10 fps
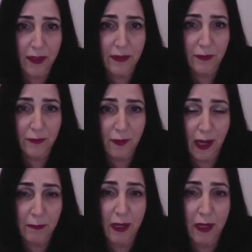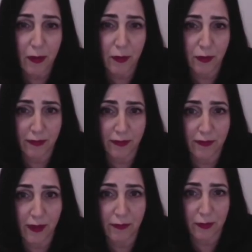defined by our drug
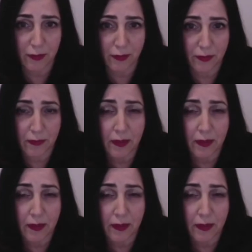discoverers,